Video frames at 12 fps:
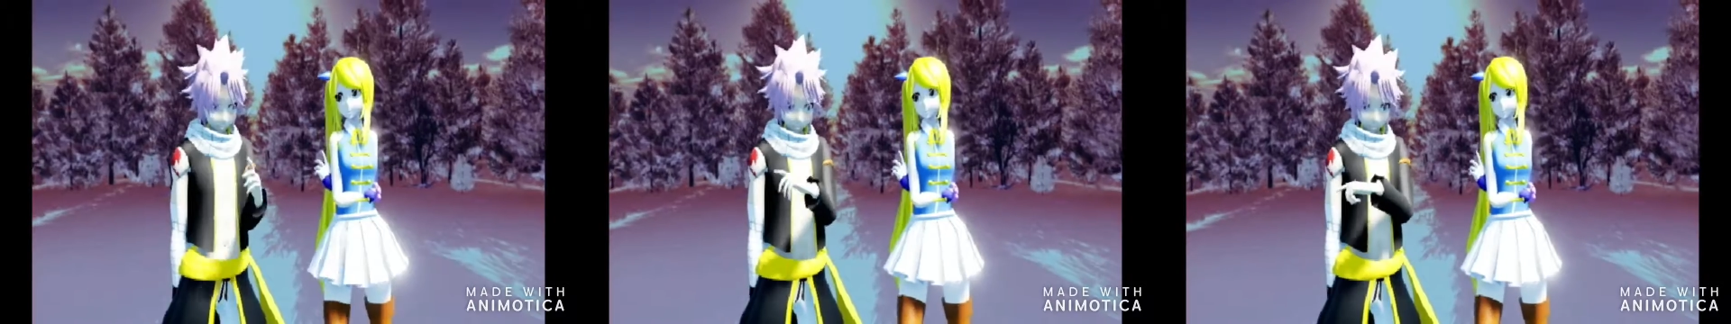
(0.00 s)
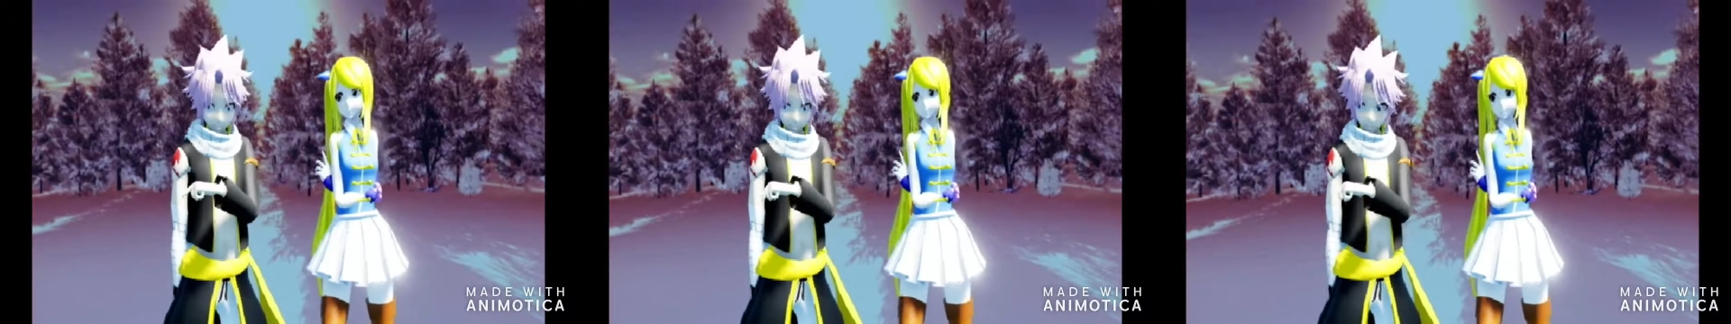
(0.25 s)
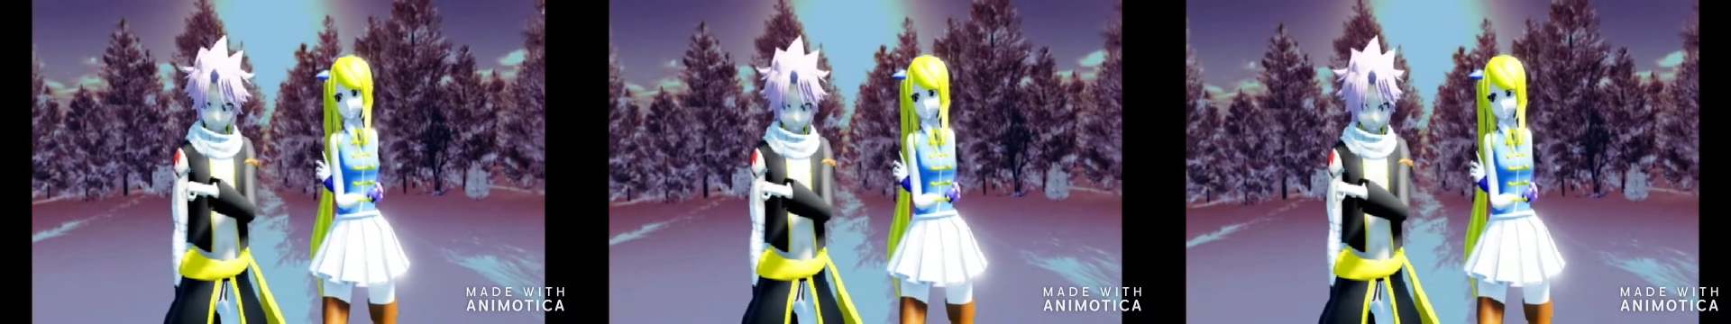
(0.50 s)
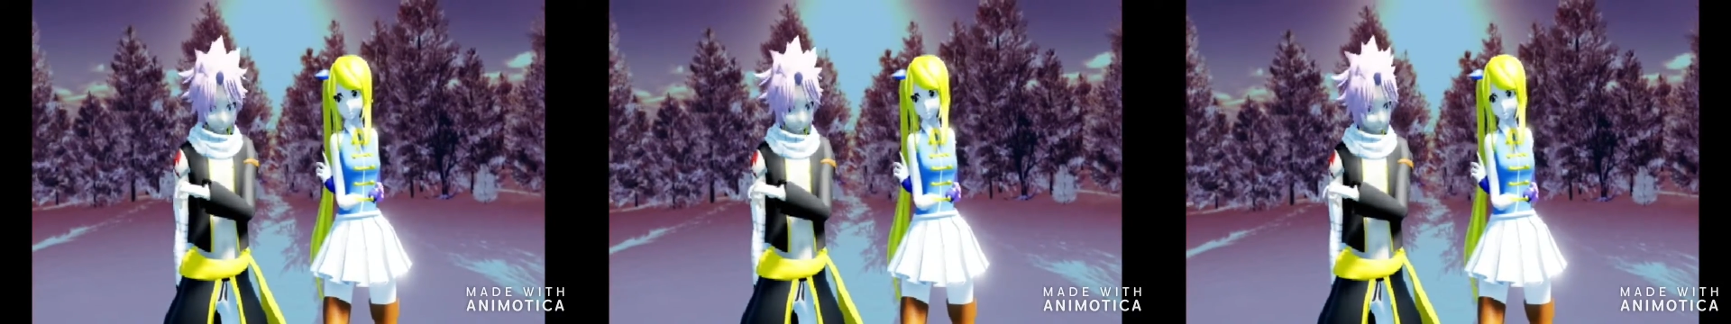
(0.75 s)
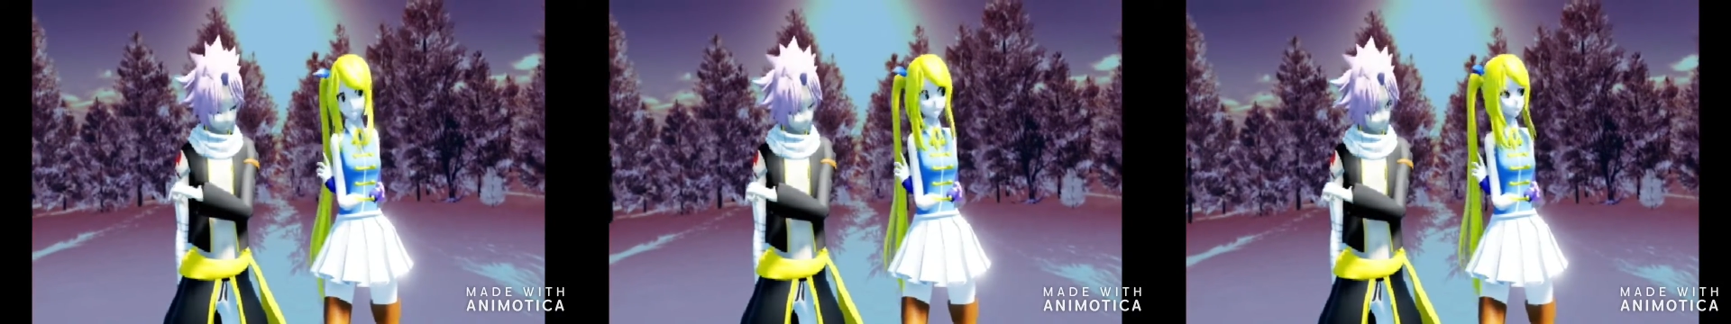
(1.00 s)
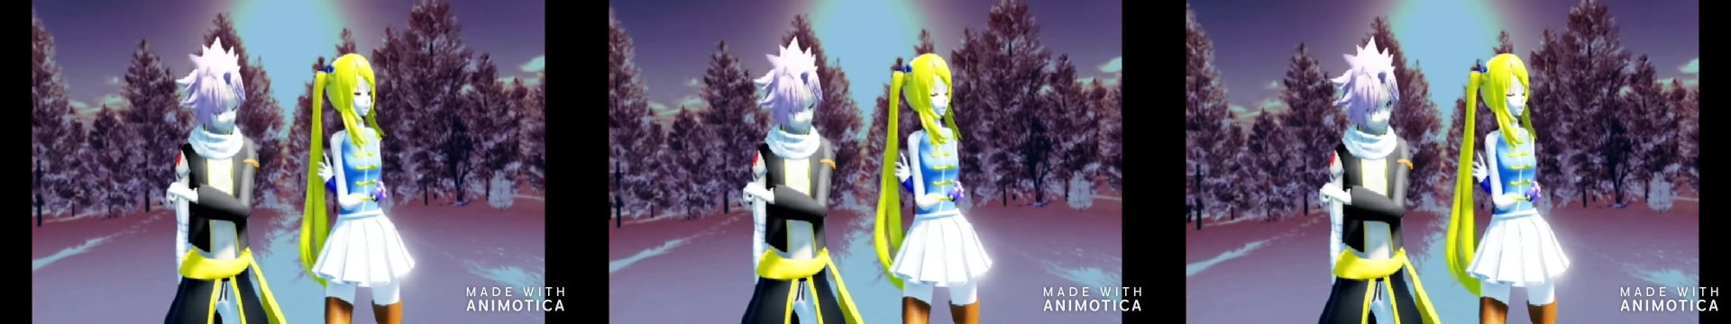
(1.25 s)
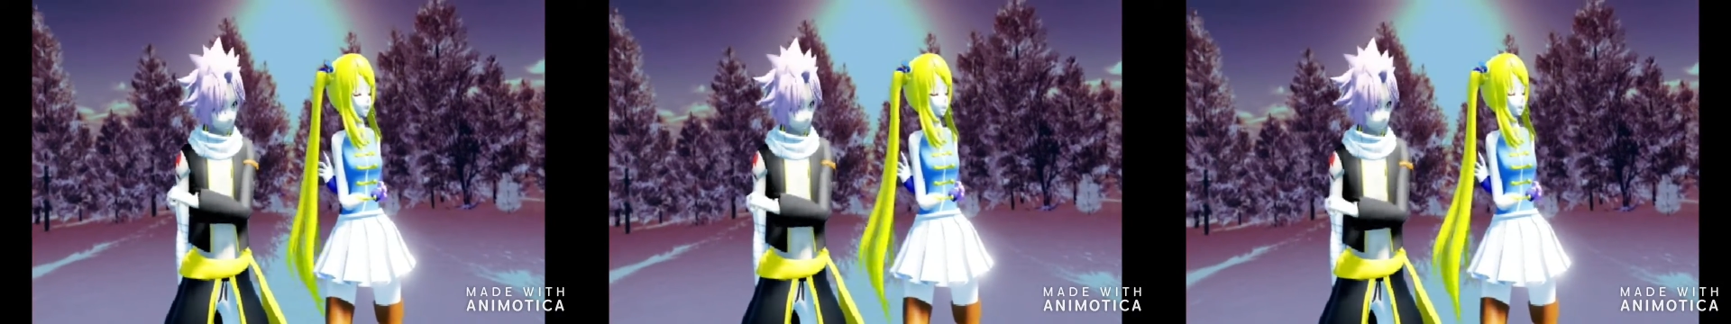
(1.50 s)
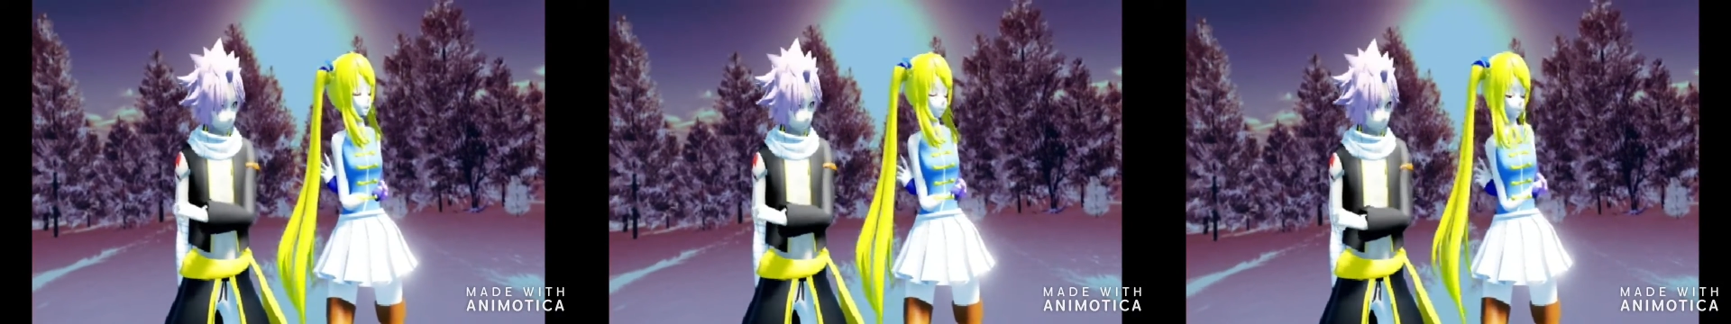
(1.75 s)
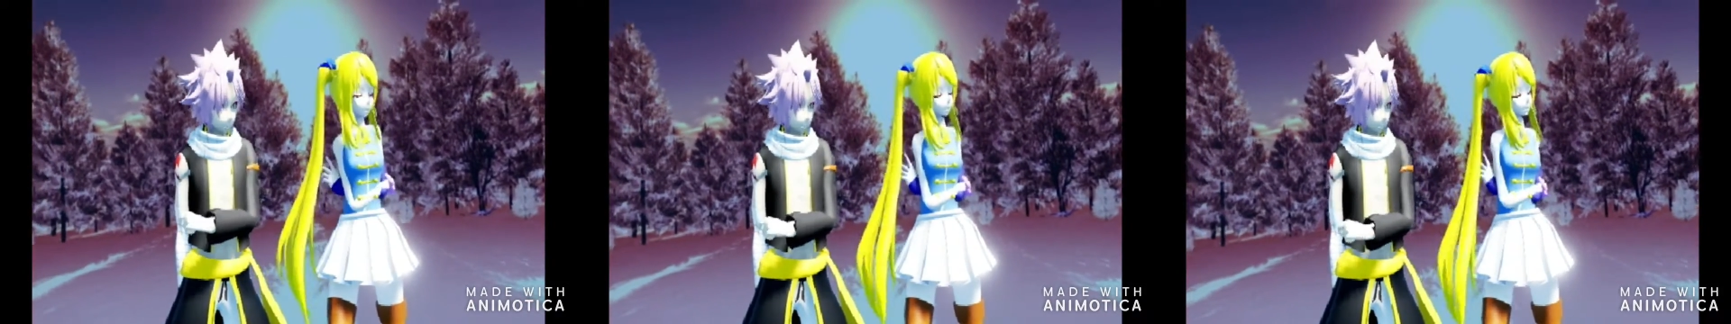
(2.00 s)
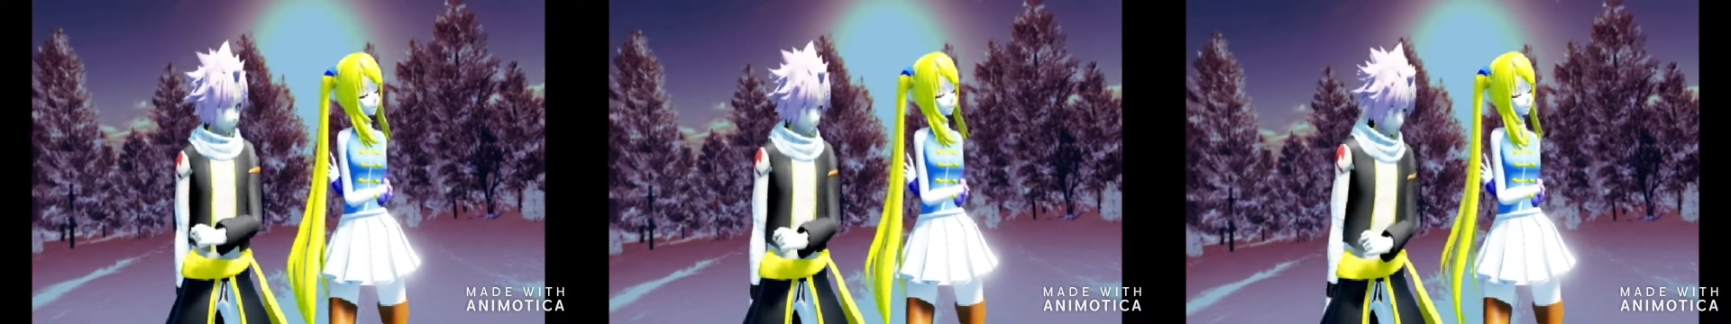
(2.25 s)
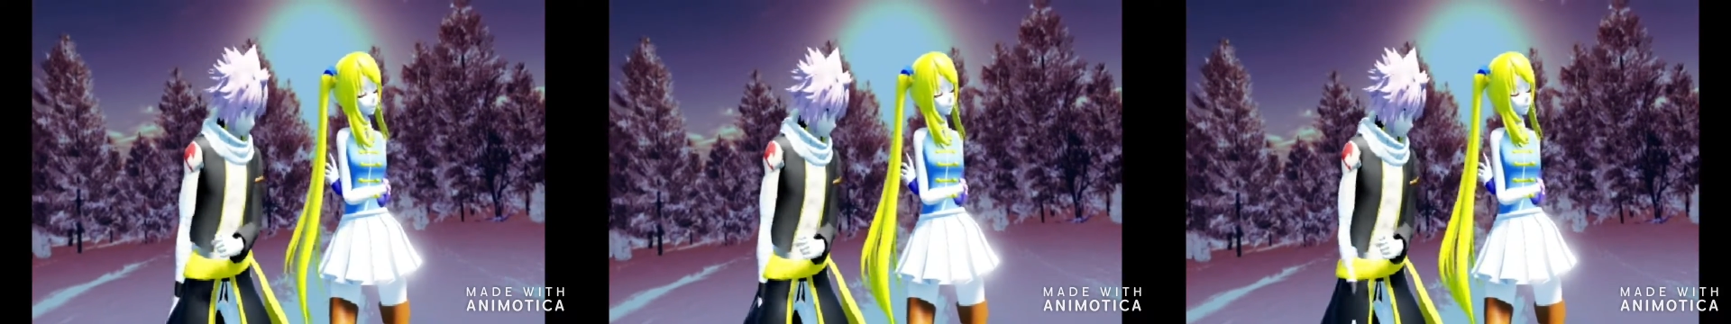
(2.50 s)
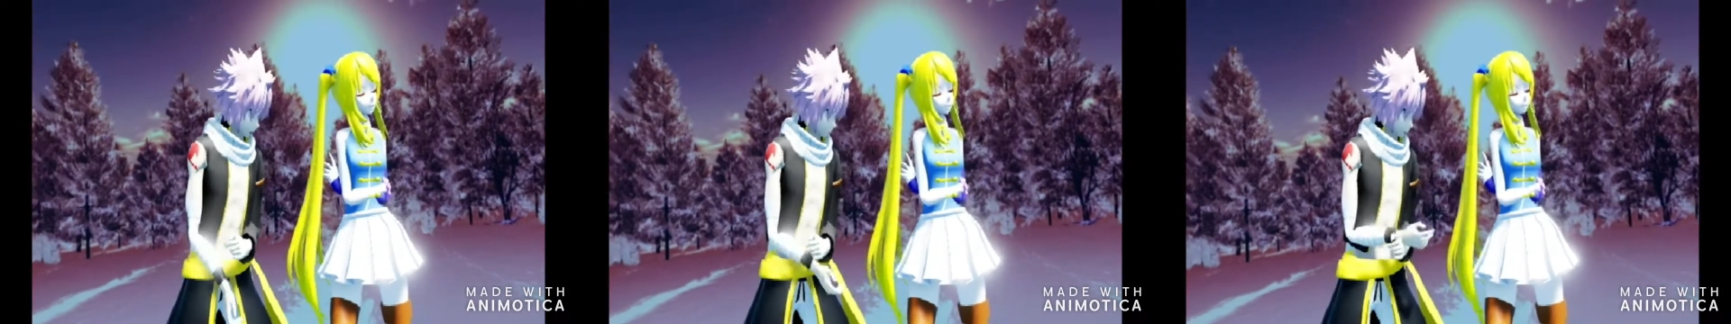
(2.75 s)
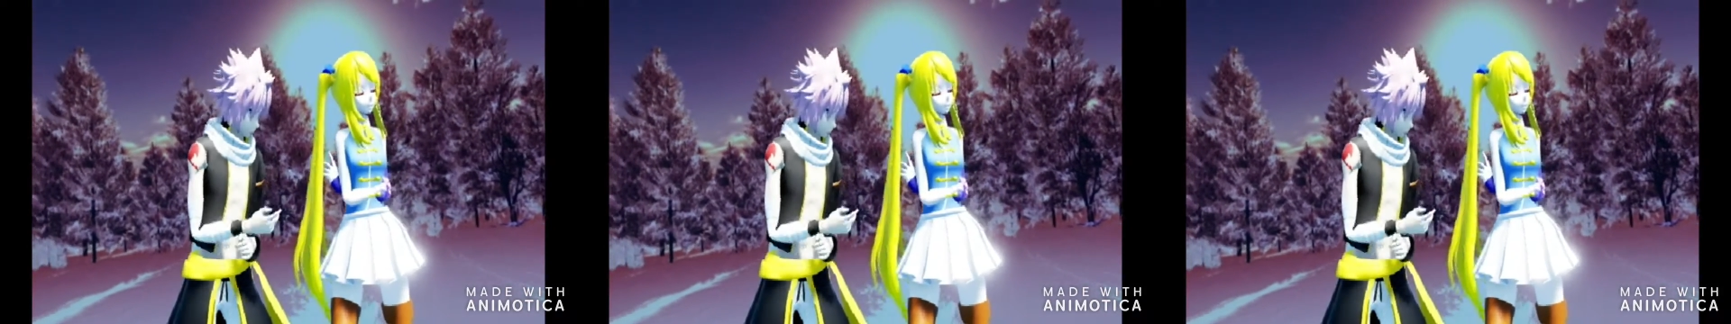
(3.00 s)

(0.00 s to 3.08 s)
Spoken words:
No face is visible, so there are no lips to read.